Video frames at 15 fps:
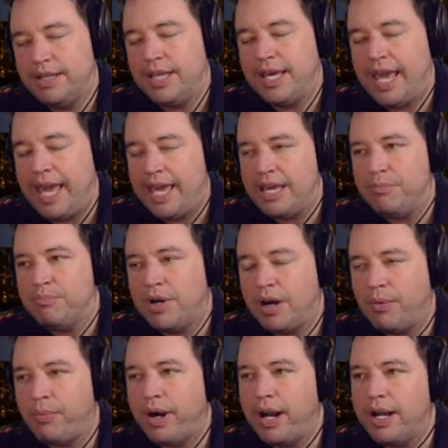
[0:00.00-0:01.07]
game
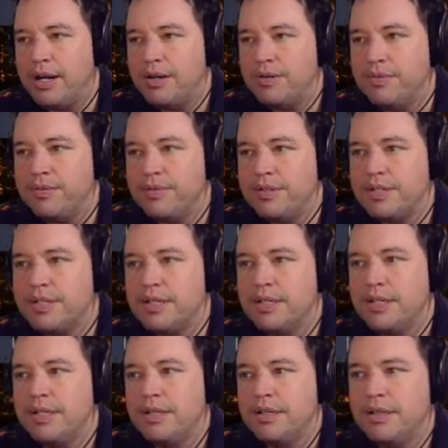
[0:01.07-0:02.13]
around
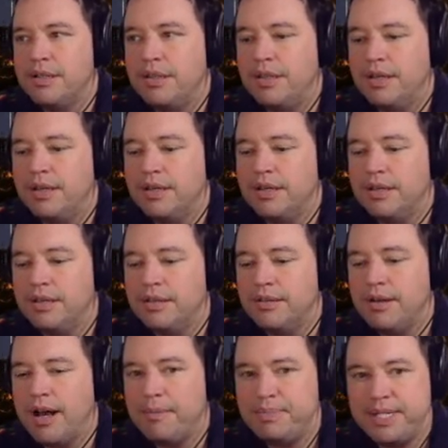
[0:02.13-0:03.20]
the
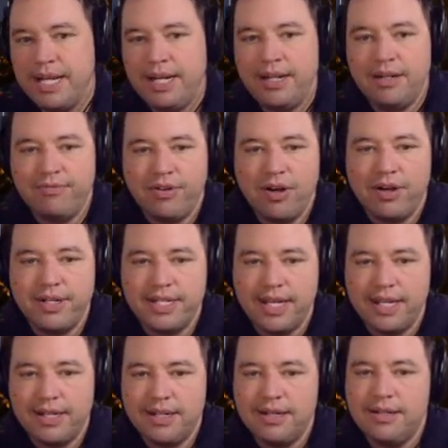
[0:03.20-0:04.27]
updating of
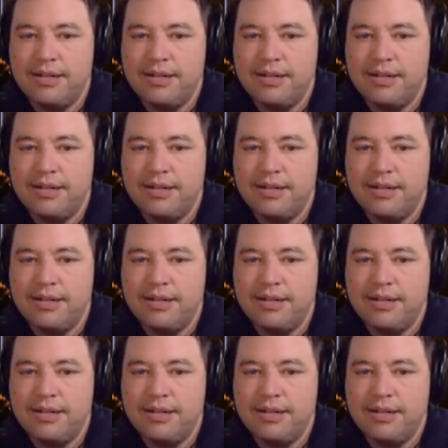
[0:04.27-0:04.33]
content.